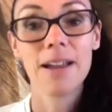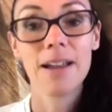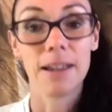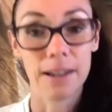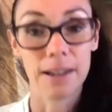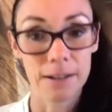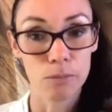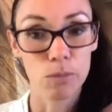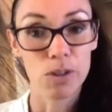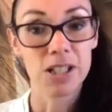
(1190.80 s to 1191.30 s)

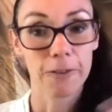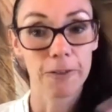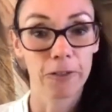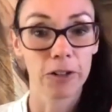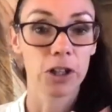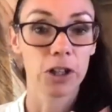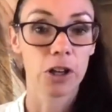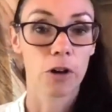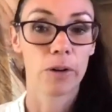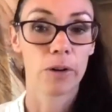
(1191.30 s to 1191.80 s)
in we
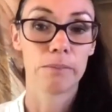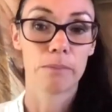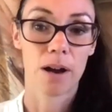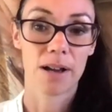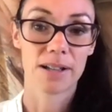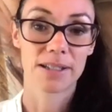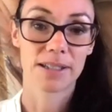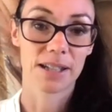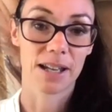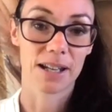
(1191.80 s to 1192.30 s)
definitely know in my
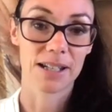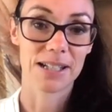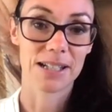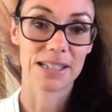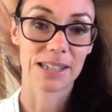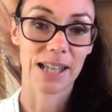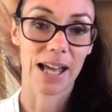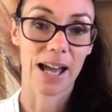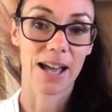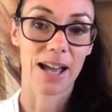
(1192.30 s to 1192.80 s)

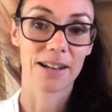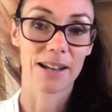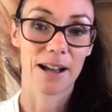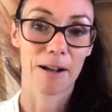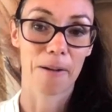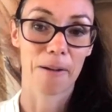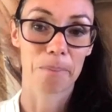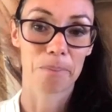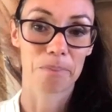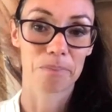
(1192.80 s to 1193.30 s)
studies that
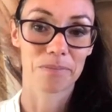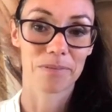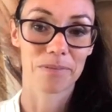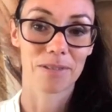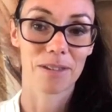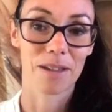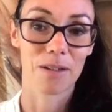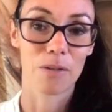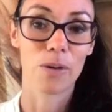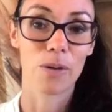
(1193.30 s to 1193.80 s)
um,
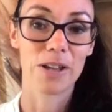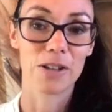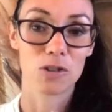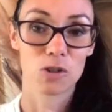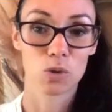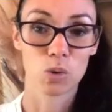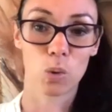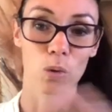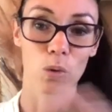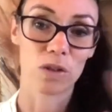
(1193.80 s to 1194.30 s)
we
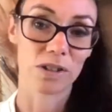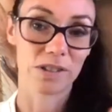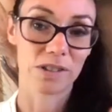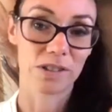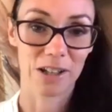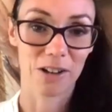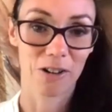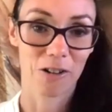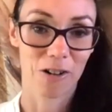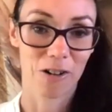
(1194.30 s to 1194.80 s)
saw this
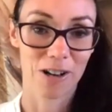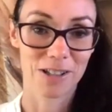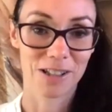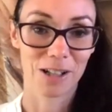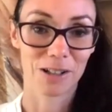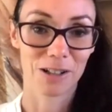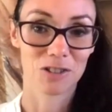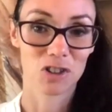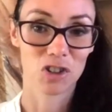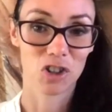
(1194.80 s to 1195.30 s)
increase
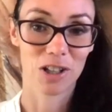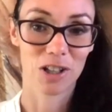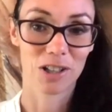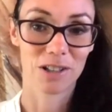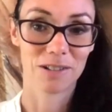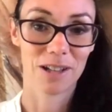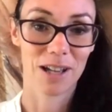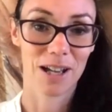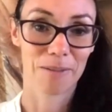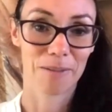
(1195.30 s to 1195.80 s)
in
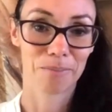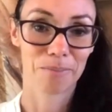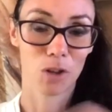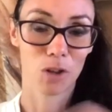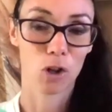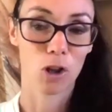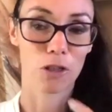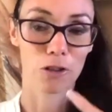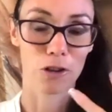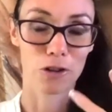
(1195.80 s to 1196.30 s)
gene um,
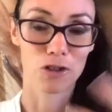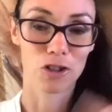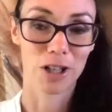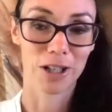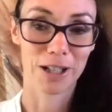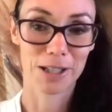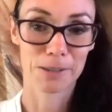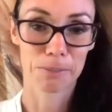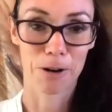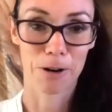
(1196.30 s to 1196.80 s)

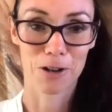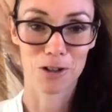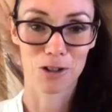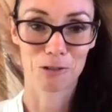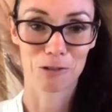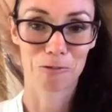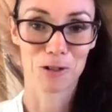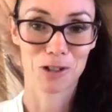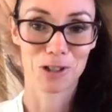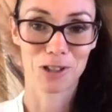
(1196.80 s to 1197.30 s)
gene
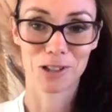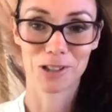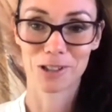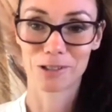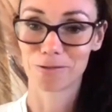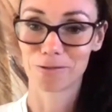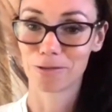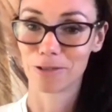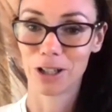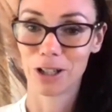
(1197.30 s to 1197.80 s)
expression, which is
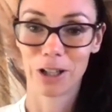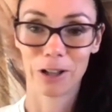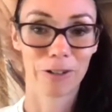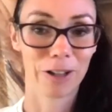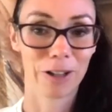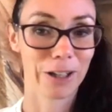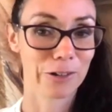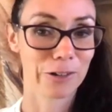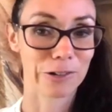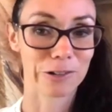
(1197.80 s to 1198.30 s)
really
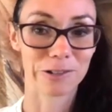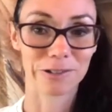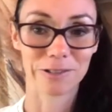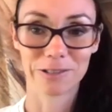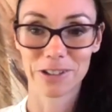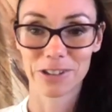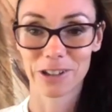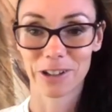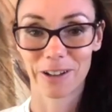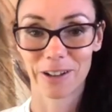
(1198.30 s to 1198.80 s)
really cool.
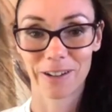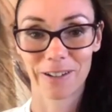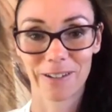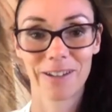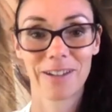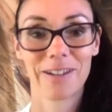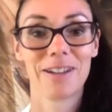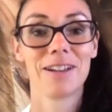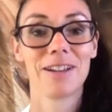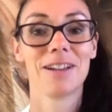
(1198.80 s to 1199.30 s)
So
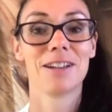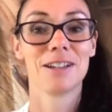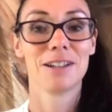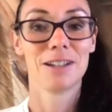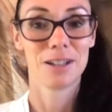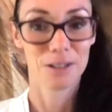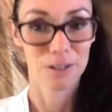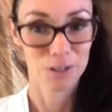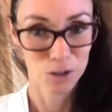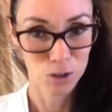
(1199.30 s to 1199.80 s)

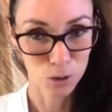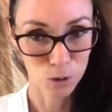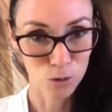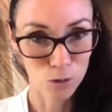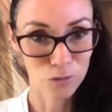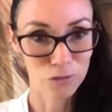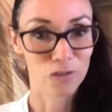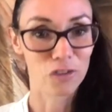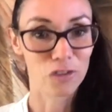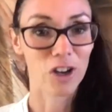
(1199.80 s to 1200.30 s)

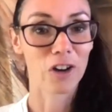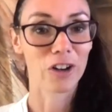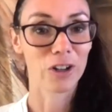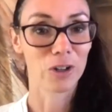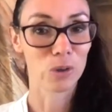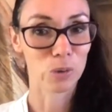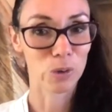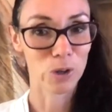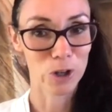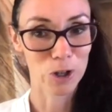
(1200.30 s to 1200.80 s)
two very
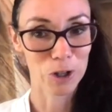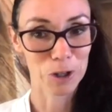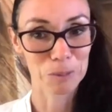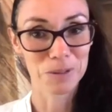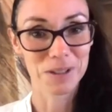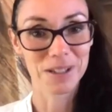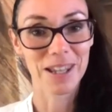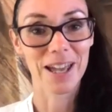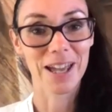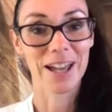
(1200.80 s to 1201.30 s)
cool
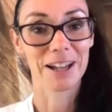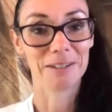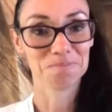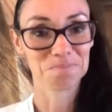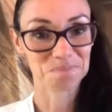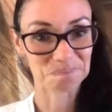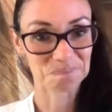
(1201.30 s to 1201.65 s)
herbs there. Yeah,